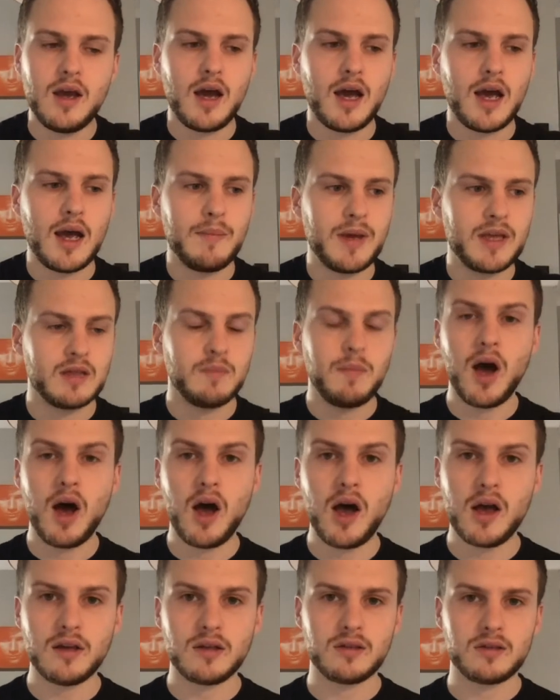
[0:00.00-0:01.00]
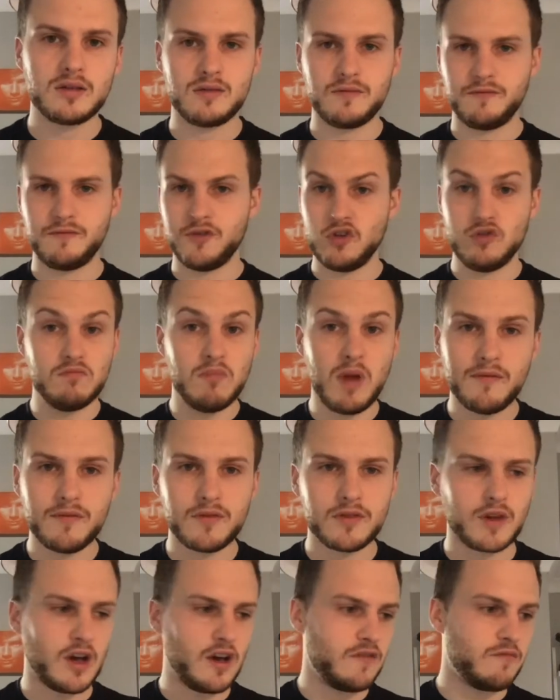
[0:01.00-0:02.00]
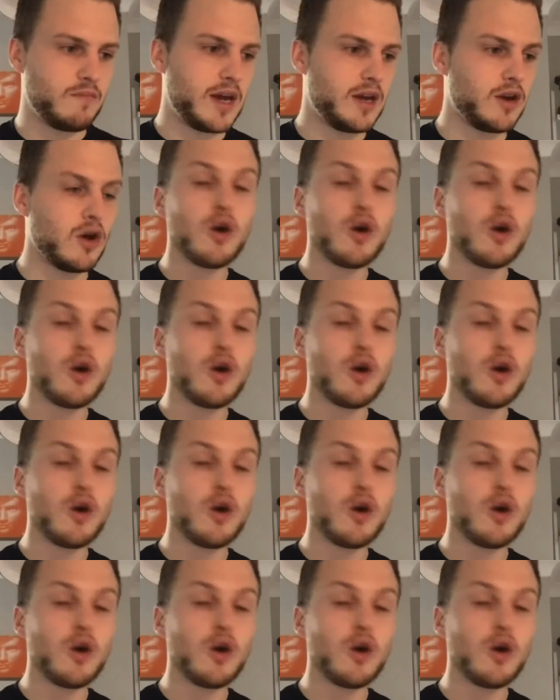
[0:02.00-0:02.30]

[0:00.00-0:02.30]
in the past few months I've made